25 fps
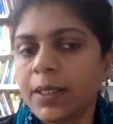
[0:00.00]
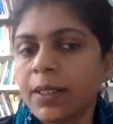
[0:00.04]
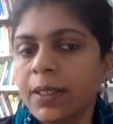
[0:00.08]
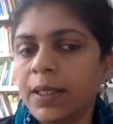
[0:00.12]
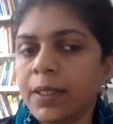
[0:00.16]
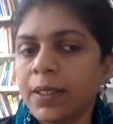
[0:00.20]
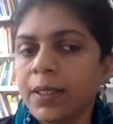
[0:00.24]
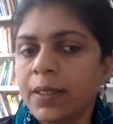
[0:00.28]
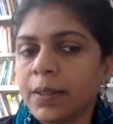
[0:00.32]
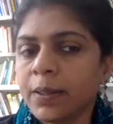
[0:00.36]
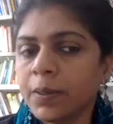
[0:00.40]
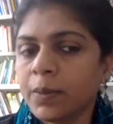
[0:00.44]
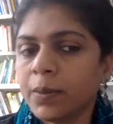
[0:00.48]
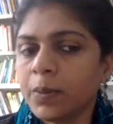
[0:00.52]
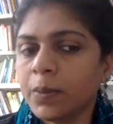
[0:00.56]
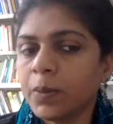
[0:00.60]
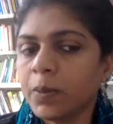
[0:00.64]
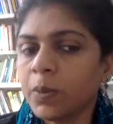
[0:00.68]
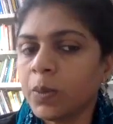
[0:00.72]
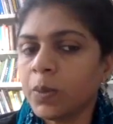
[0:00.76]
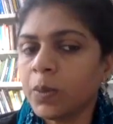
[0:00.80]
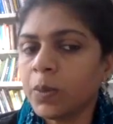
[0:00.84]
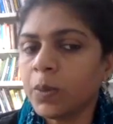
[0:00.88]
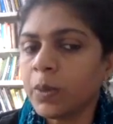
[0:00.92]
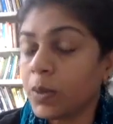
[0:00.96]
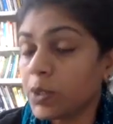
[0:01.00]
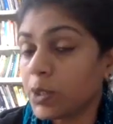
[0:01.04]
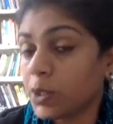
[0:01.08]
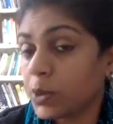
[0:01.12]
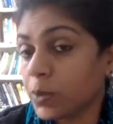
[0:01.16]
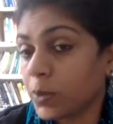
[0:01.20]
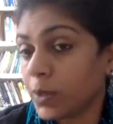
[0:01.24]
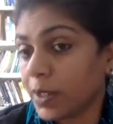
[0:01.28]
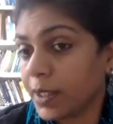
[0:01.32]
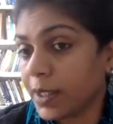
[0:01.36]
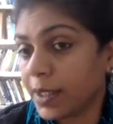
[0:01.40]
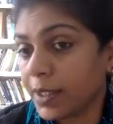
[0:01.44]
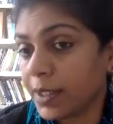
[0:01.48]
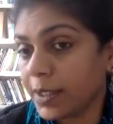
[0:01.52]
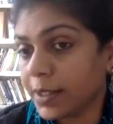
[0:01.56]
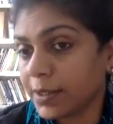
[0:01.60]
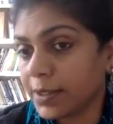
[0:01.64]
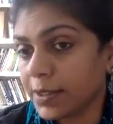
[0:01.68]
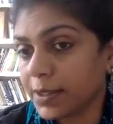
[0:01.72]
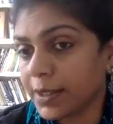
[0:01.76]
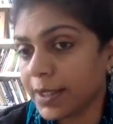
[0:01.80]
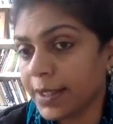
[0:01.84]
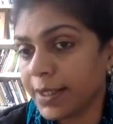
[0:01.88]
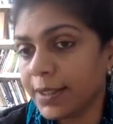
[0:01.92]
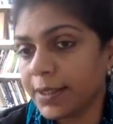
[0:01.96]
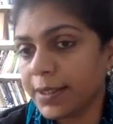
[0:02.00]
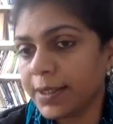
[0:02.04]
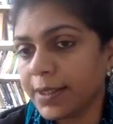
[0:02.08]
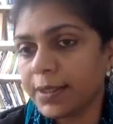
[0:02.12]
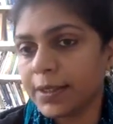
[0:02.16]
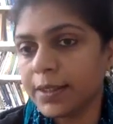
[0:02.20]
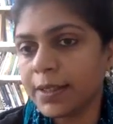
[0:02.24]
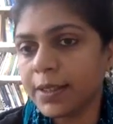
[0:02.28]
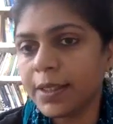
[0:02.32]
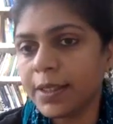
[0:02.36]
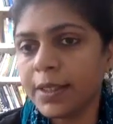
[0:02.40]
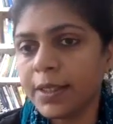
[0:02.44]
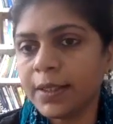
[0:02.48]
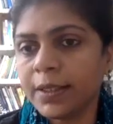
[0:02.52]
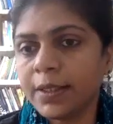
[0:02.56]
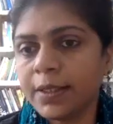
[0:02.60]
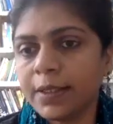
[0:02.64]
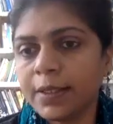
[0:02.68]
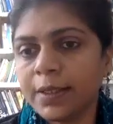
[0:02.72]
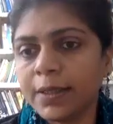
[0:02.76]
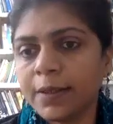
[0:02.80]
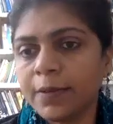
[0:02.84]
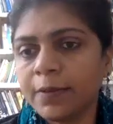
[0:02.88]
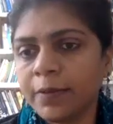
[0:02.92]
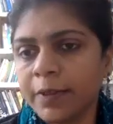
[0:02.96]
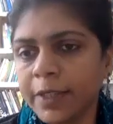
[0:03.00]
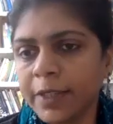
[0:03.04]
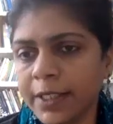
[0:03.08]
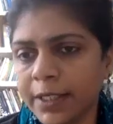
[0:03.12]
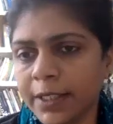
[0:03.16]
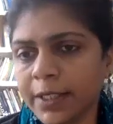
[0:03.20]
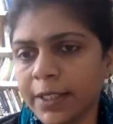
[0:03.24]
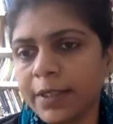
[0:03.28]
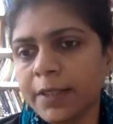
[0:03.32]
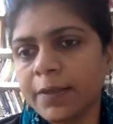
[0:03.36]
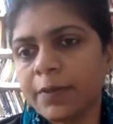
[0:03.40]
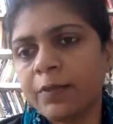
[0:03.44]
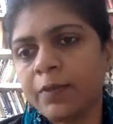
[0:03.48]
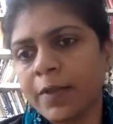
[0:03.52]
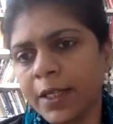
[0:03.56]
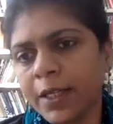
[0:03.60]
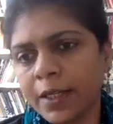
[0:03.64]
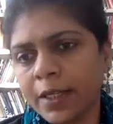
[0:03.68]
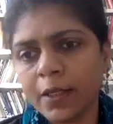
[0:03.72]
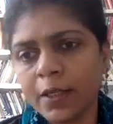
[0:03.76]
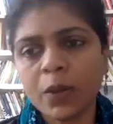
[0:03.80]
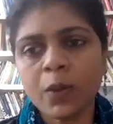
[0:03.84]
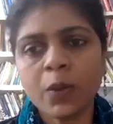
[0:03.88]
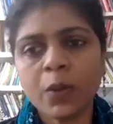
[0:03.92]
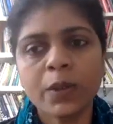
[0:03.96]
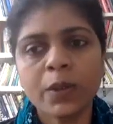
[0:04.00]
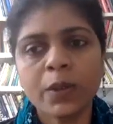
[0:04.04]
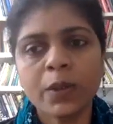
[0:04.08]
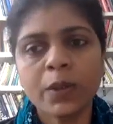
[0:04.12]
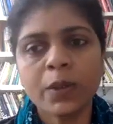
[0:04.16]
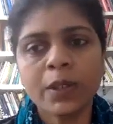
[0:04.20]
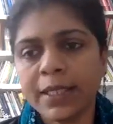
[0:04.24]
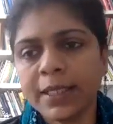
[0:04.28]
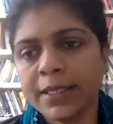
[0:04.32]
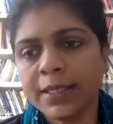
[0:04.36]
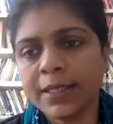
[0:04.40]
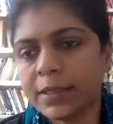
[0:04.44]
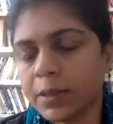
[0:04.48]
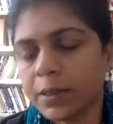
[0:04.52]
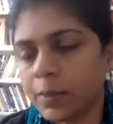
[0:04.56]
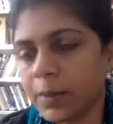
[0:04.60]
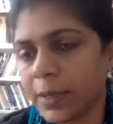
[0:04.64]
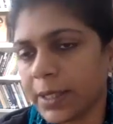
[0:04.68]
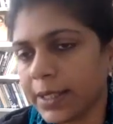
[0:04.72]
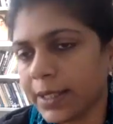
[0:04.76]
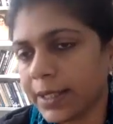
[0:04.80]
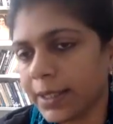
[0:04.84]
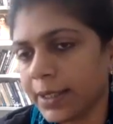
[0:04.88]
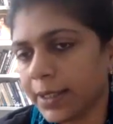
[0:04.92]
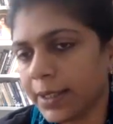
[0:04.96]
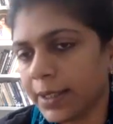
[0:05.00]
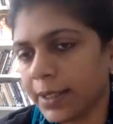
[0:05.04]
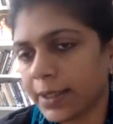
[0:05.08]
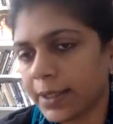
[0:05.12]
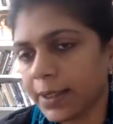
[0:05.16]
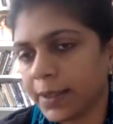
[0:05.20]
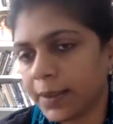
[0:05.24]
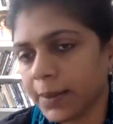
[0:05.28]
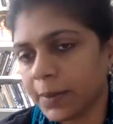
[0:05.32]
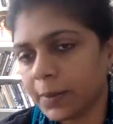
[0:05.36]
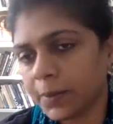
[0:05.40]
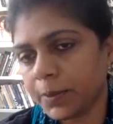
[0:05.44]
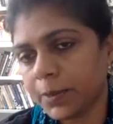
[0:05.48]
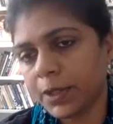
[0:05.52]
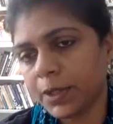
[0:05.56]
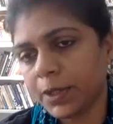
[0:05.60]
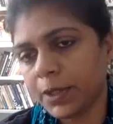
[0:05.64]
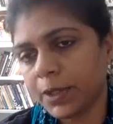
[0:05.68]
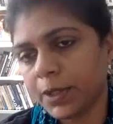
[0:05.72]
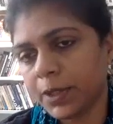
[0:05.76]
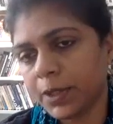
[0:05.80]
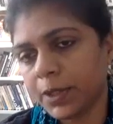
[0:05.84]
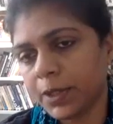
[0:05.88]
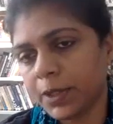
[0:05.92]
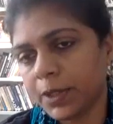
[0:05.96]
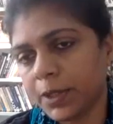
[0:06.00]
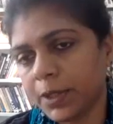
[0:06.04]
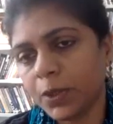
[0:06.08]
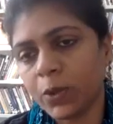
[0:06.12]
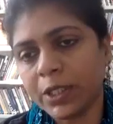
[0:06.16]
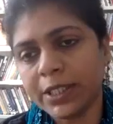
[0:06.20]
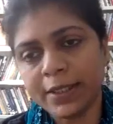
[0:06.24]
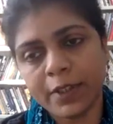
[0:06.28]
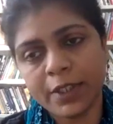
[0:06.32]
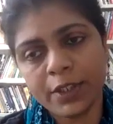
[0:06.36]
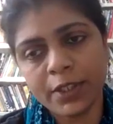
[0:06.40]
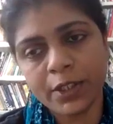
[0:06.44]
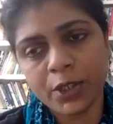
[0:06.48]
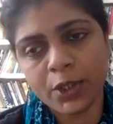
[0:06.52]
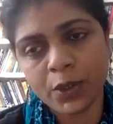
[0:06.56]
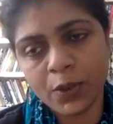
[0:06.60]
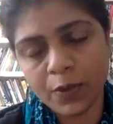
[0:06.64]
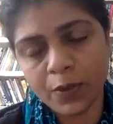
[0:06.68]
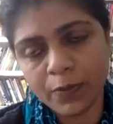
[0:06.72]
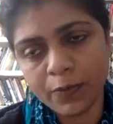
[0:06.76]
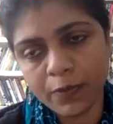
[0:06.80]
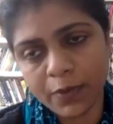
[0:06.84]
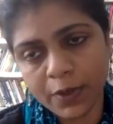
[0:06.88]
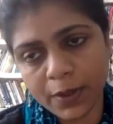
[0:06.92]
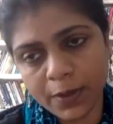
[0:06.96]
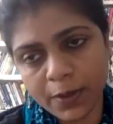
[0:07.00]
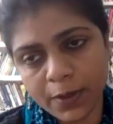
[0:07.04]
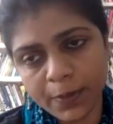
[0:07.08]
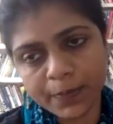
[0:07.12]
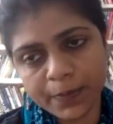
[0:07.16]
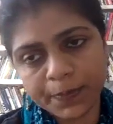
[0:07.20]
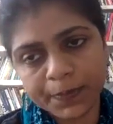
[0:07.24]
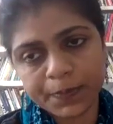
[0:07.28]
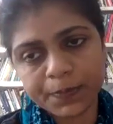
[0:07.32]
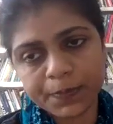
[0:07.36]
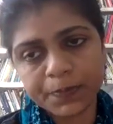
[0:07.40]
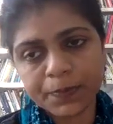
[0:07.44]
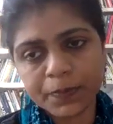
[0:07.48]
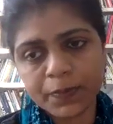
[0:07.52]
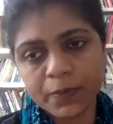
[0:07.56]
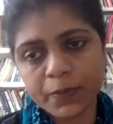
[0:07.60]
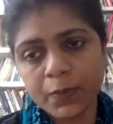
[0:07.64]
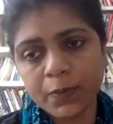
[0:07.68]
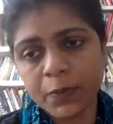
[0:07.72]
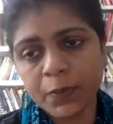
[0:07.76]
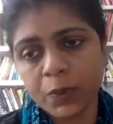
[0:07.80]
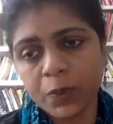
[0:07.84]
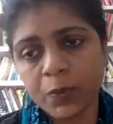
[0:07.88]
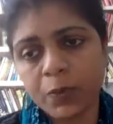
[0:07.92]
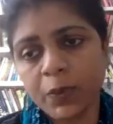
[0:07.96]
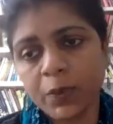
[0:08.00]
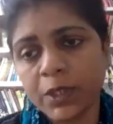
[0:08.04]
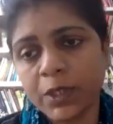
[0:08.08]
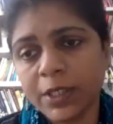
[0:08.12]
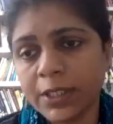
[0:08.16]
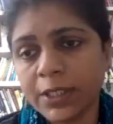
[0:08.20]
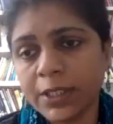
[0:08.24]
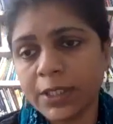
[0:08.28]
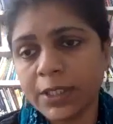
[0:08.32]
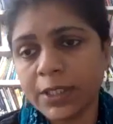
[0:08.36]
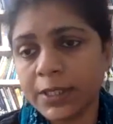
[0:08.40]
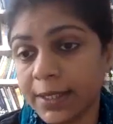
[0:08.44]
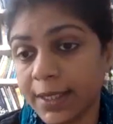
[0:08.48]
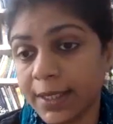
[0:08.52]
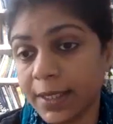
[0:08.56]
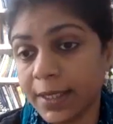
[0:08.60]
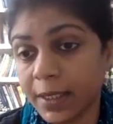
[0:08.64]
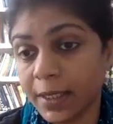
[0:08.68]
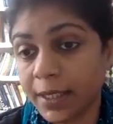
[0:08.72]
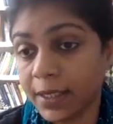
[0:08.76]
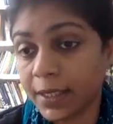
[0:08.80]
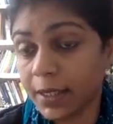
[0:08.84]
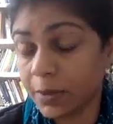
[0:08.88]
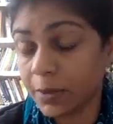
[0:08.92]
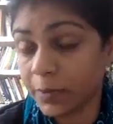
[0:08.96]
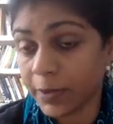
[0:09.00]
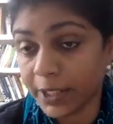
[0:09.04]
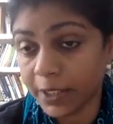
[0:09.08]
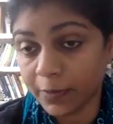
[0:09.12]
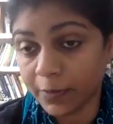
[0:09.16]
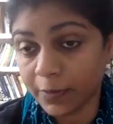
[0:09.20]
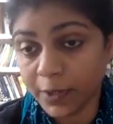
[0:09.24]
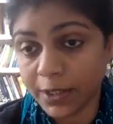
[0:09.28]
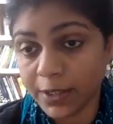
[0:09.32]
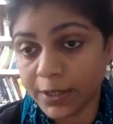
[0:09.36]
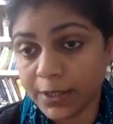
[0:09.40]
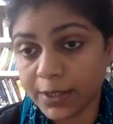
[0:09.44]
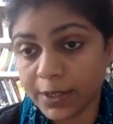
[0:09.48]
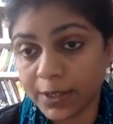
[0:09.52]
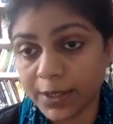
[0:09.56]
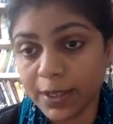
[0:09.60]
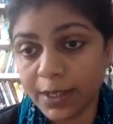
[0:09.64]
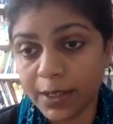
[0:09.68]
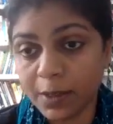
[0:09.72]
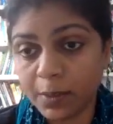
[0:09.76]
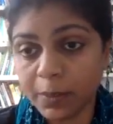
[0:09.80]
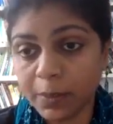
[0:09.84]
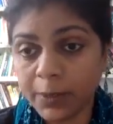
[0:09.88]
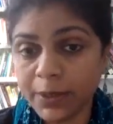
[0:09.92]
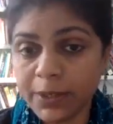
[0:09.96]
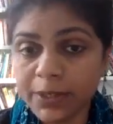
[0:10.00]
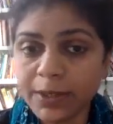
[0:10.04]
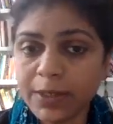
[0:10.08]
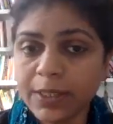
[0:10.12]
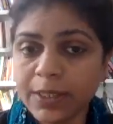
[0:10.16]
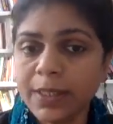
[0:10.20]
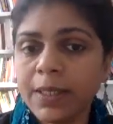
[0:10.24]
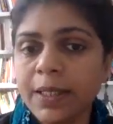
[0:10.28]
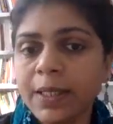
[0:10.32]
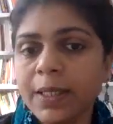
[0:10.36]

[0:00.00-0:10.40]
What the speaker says: also a hunger strike, and very well organized by the India Federation of Workers and Anganwadi Workers and Helpers.